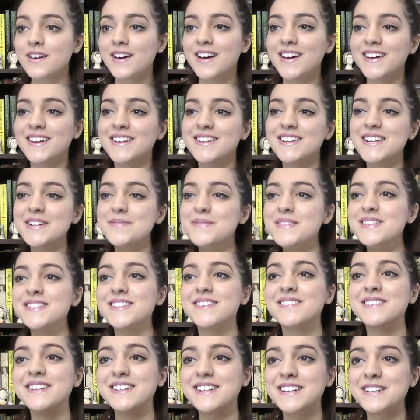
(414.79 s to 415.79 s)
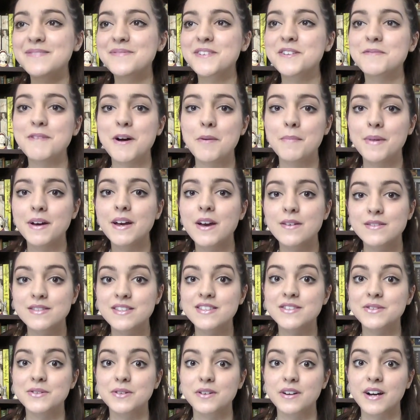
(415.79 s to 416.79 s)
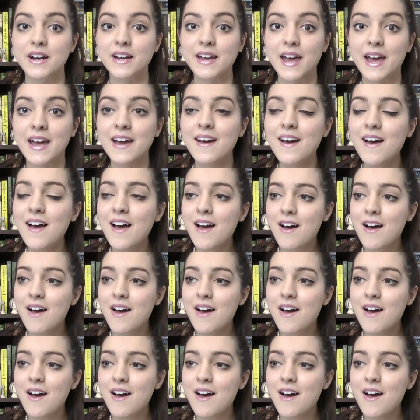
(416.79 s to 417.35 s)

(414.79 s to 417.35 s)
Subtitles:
let me tell you a little bit about my own story, okay?